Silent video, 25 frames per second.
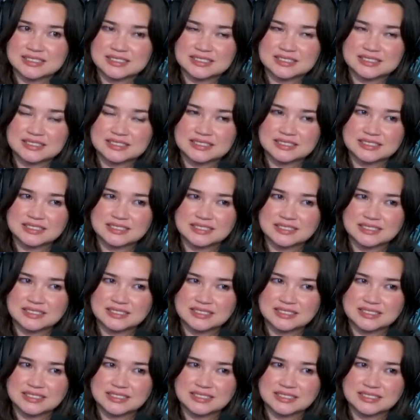
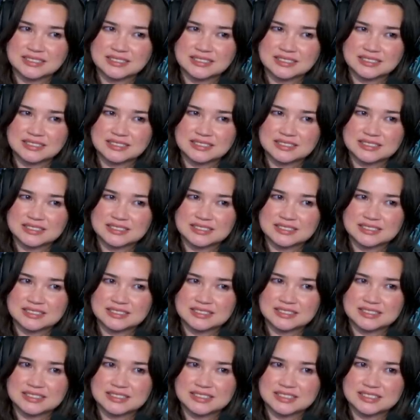
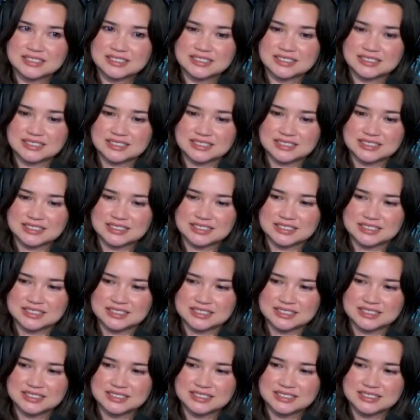(not speaking)